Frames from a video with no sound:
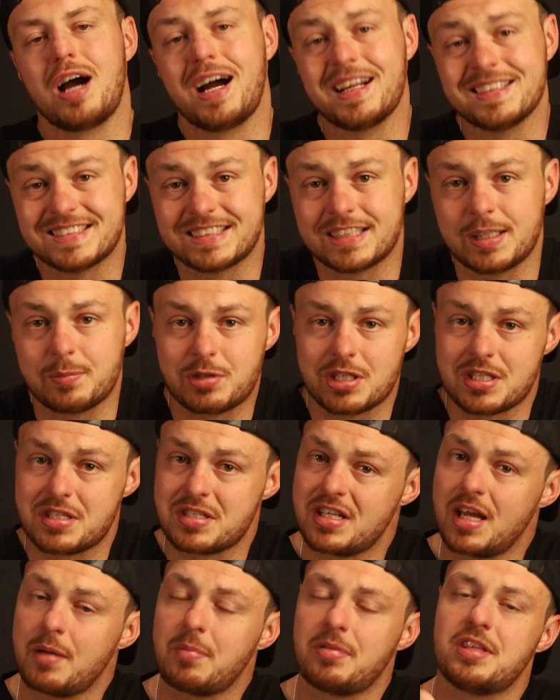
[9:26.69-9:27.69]
not skip this
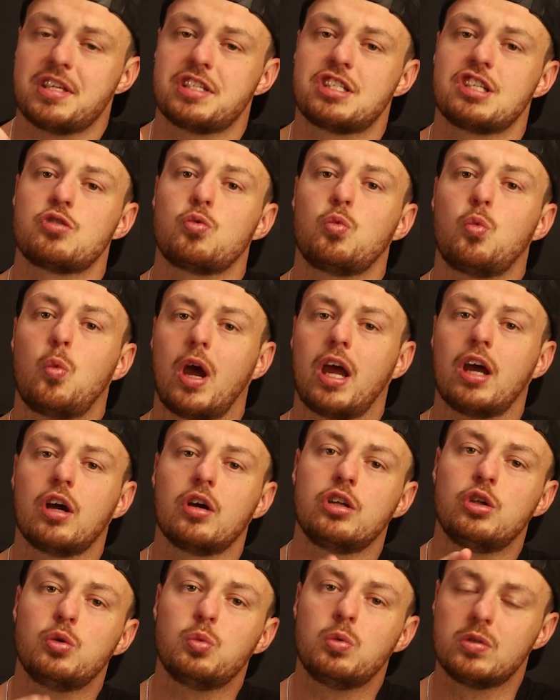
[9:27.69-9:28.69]
step. This is
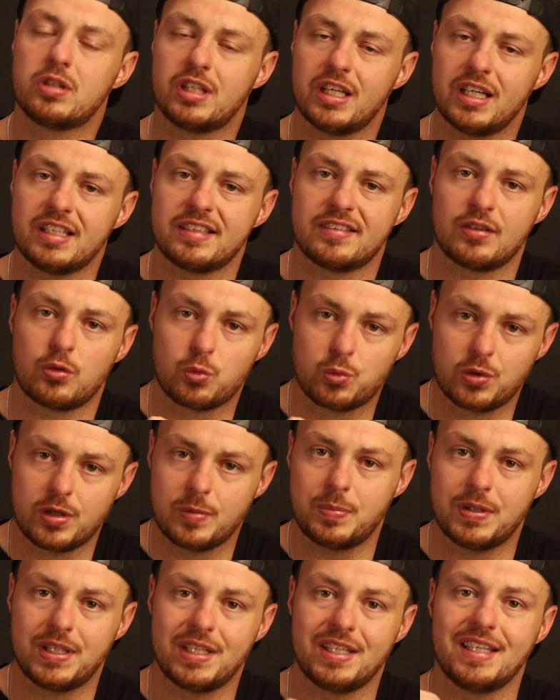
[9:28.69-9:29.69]
where you will get
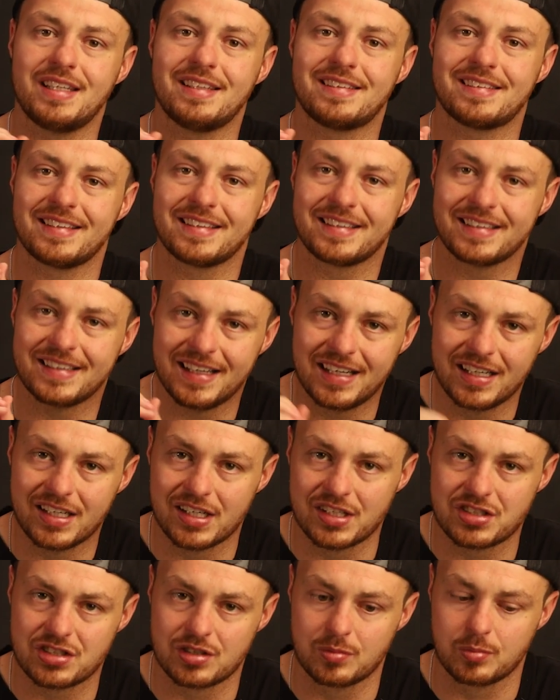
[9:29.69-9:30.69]
repeat
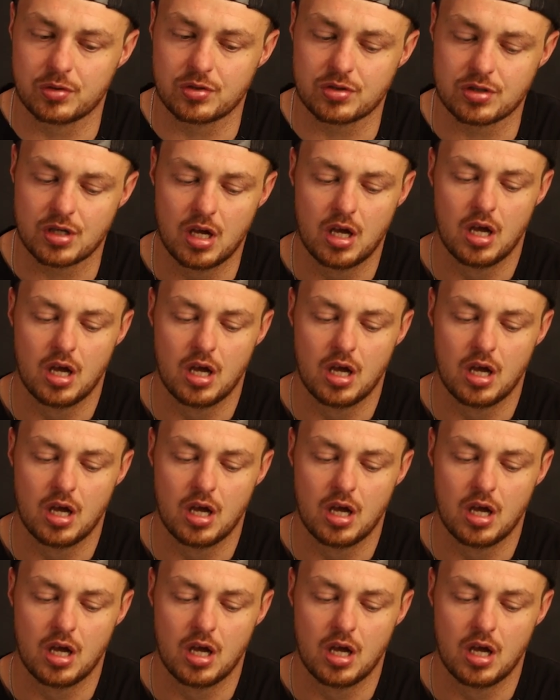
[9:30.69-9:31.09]
customers.